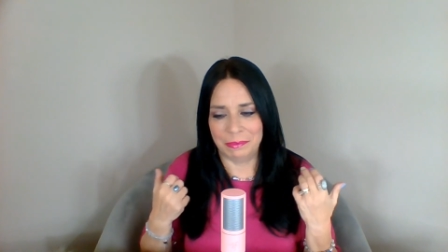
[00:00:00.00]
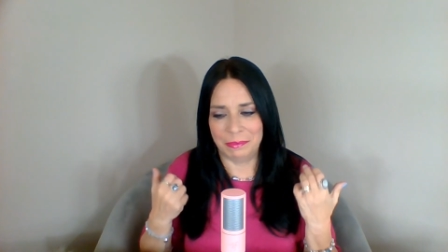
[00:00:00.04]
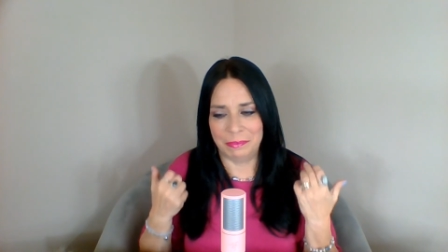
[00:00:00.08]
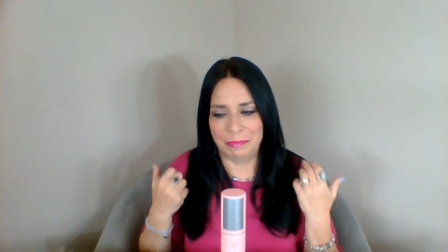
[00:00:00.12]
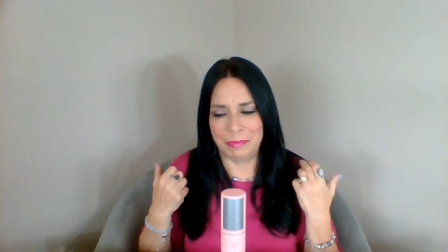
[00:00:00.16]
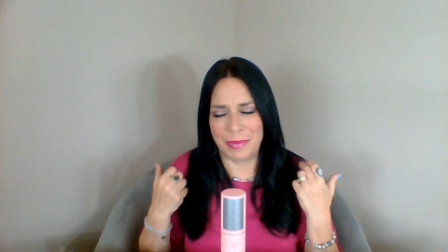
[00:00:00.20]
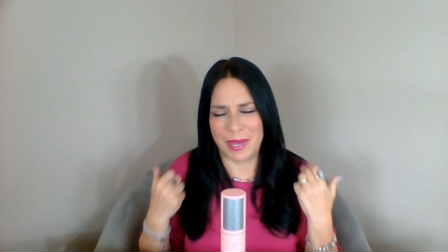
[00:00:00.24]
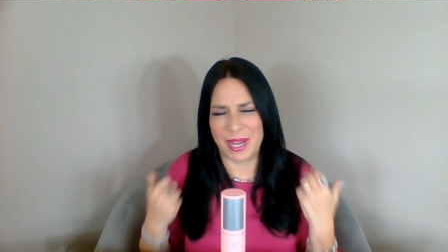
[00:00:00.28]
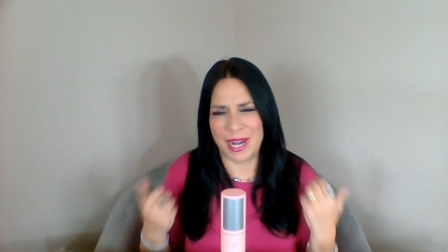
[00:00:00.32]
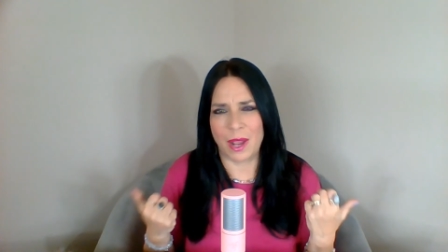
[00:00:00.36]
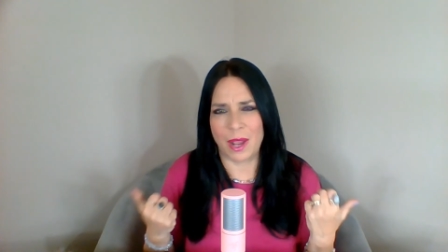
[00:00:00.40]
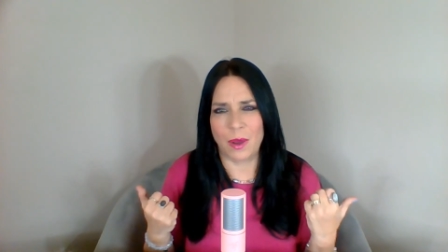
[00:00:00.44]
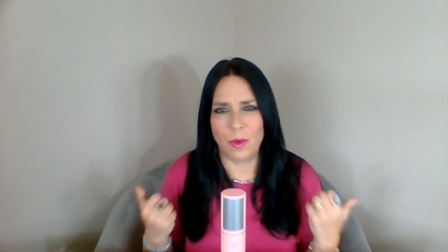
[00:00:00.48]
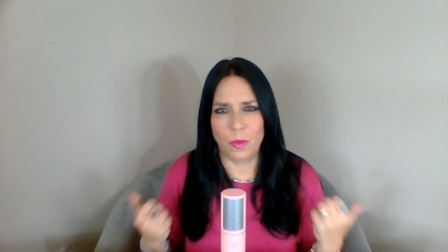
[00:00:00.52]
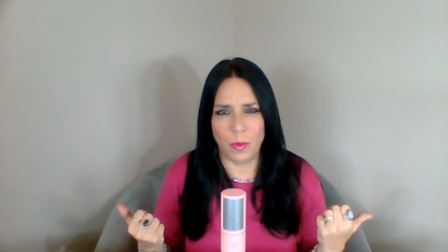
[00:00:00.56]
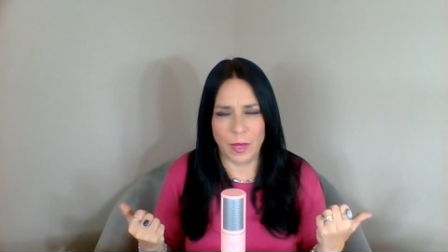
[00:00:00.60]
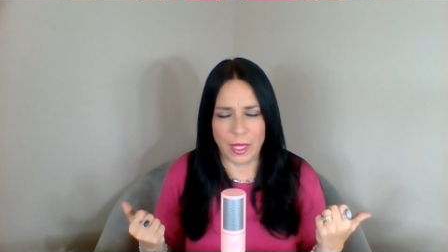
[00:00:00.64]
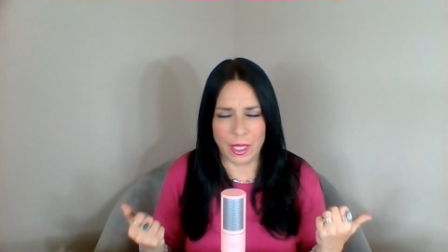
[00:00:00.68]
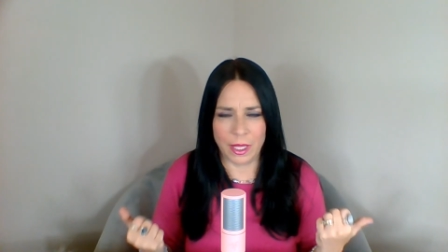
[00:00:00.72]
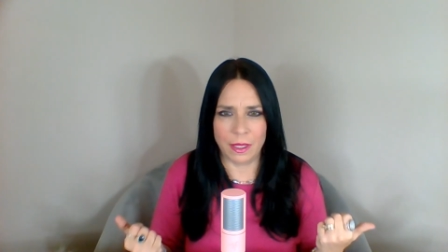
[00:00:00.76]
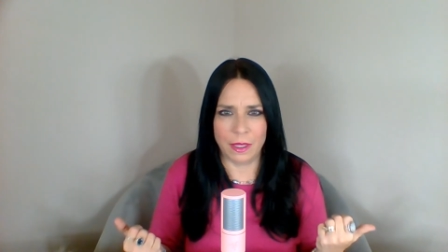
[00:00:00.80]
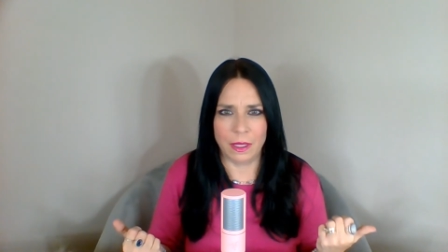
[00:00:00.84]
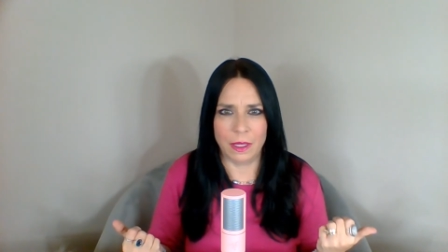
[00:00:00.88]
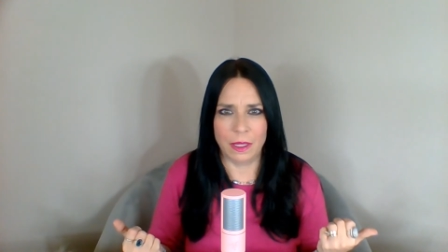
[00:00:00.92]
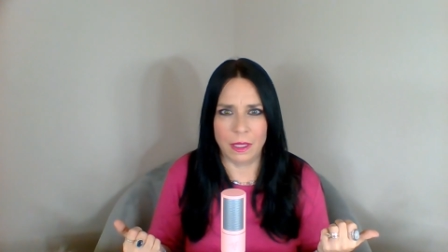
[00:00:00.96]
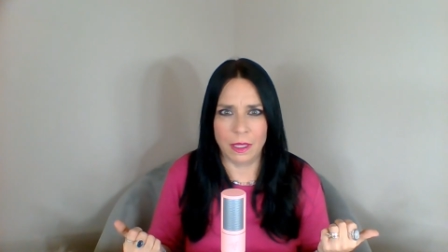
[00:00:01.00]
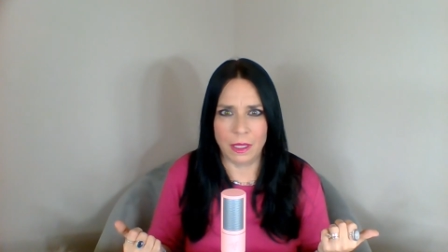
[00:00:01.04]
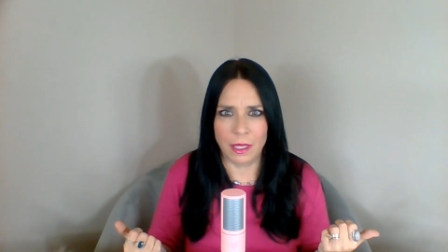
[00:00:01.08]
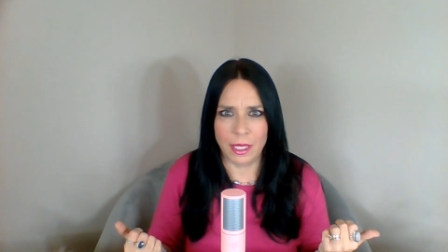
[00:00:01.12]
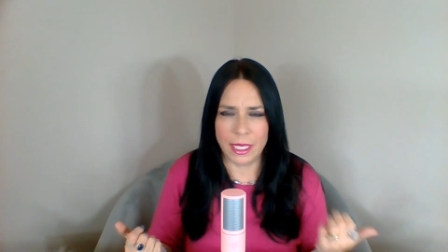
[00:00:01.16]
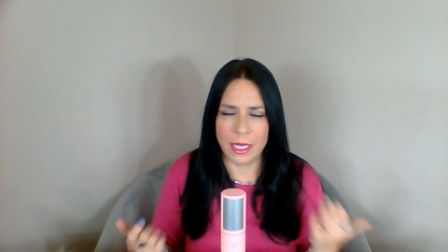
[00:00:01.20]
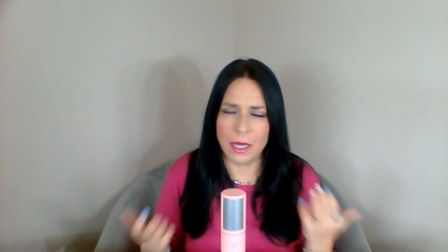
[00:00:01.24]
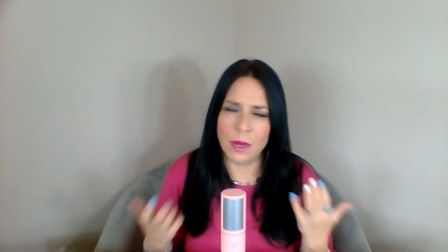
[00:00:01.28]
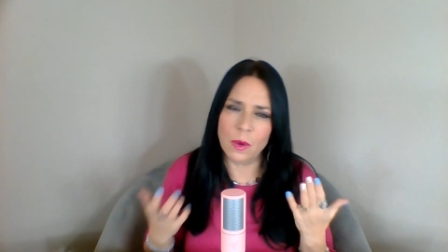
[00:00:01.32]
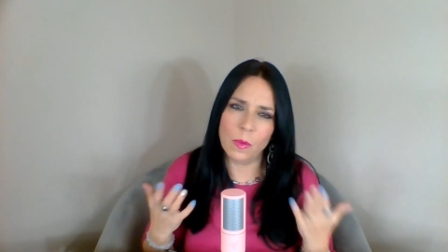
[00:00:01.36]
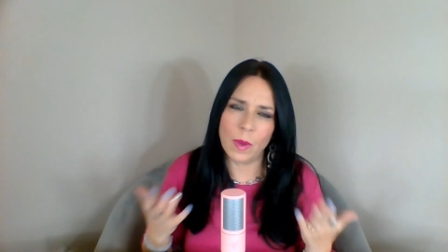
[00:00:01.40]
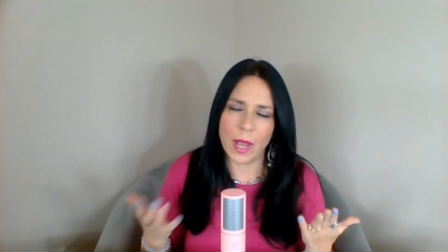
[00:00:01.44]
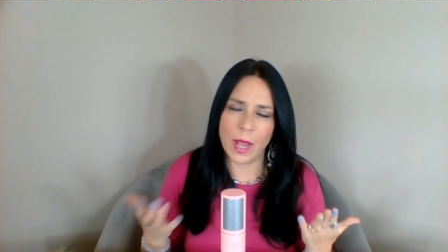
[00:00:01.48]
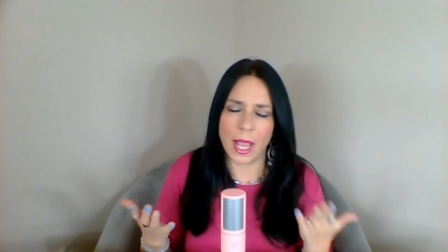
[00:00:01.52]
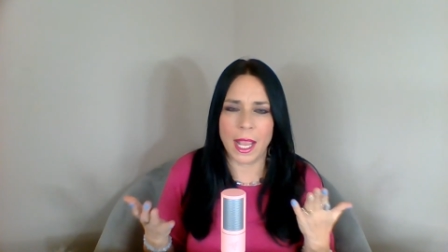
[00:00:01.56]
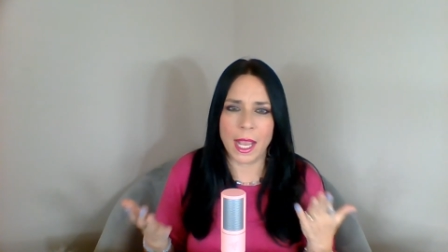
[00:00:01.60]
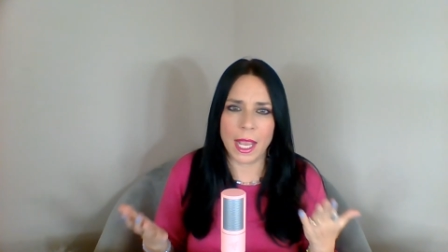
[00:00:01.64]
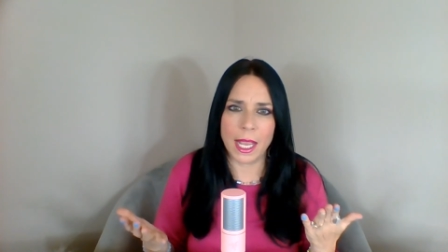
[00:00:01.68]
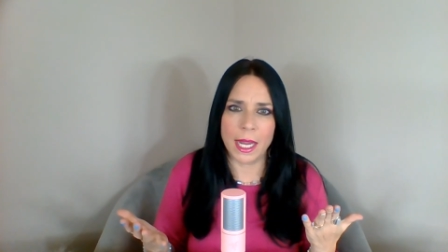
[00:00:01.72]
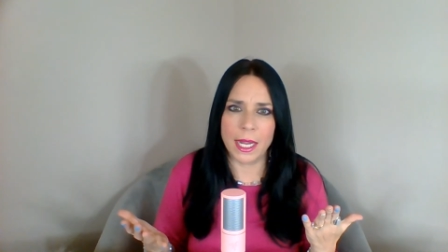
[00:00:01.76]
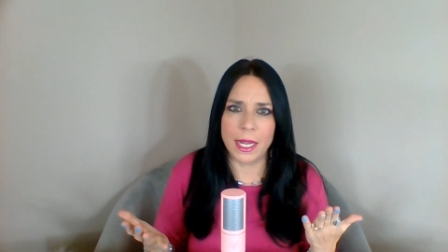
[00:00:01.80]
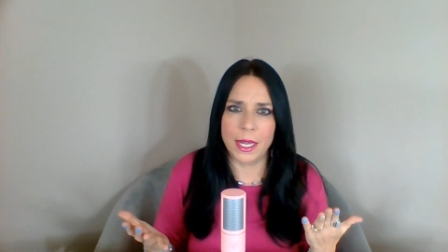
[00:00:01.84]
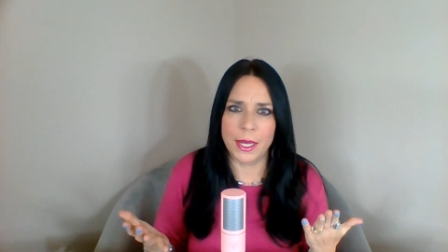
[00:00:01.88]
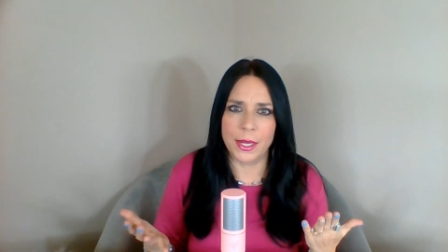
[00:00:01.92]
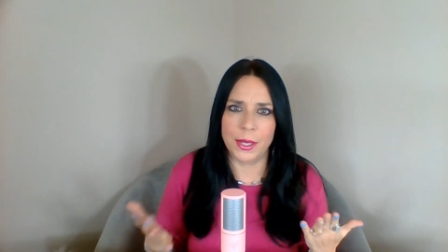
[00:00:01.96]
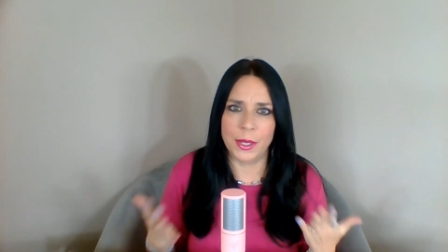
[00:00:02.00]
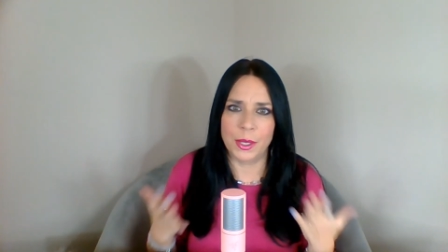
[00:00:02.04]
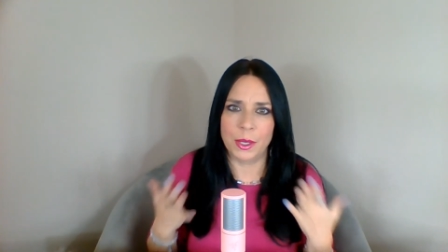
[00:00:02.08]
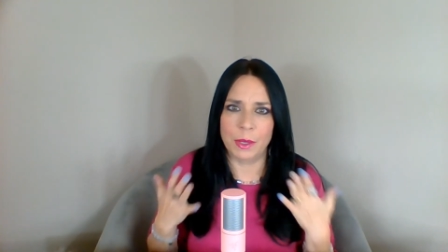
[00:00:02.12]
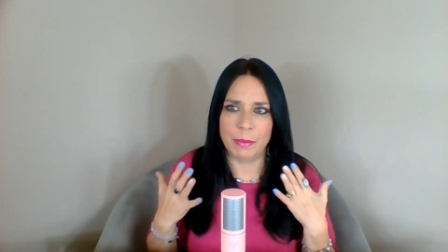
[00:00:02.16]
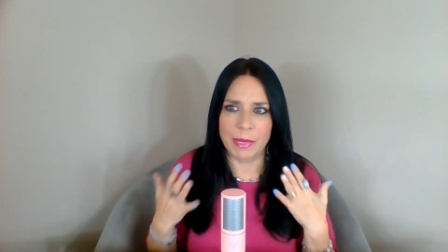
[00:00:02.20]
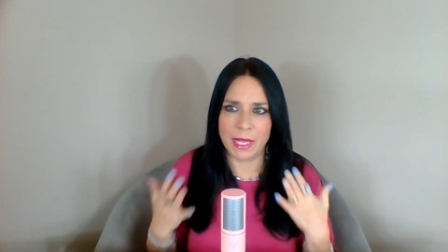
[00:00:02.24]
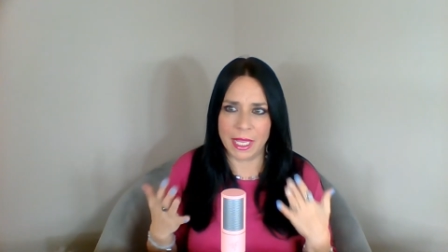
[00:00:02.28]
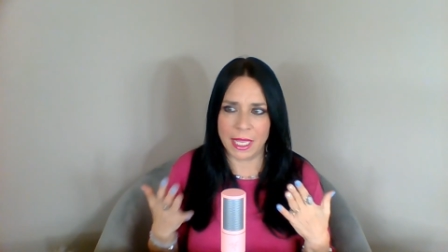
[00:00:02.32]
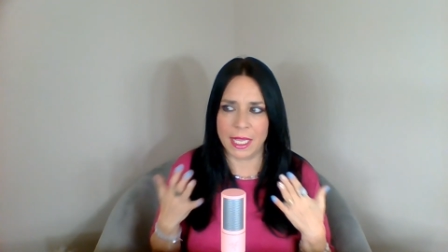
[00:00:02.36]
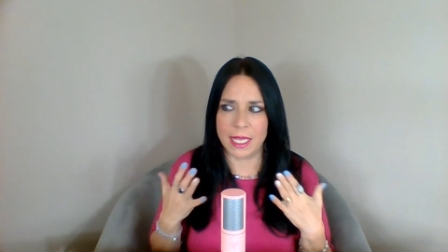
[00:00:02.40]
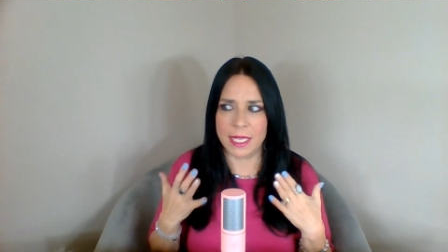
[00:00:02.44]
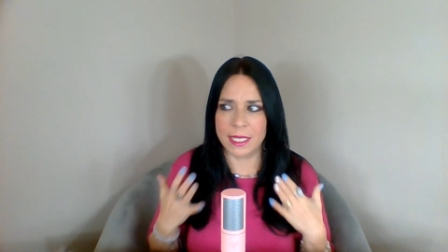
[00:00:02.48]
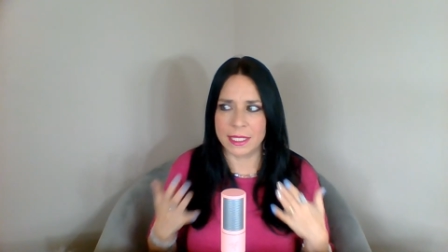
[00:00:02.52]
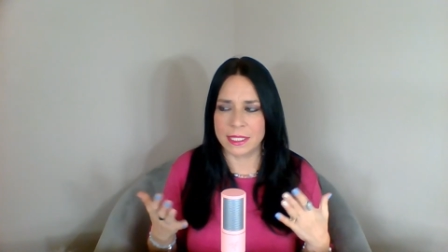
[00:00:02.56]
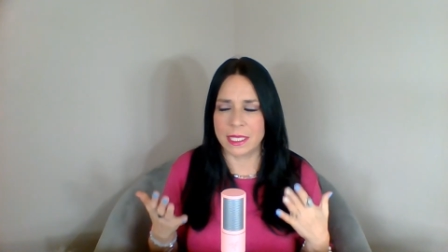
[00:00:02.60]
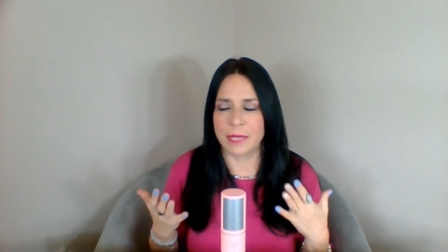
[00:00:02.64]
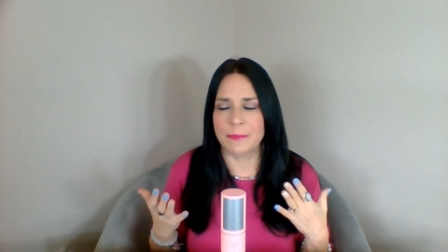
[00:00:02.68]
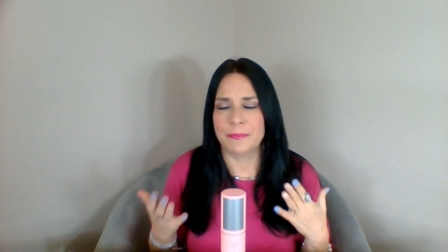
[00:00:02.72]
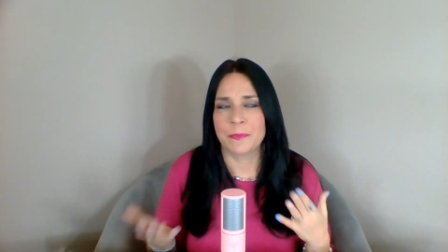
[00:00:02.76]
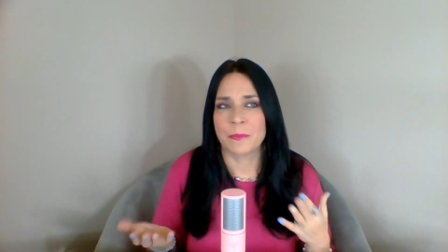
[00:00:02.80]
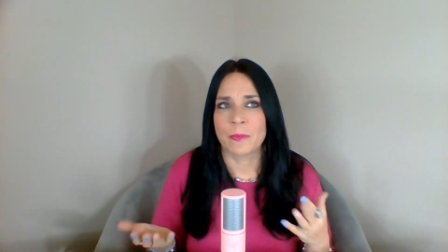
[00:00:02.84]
but I will. In a way I do, because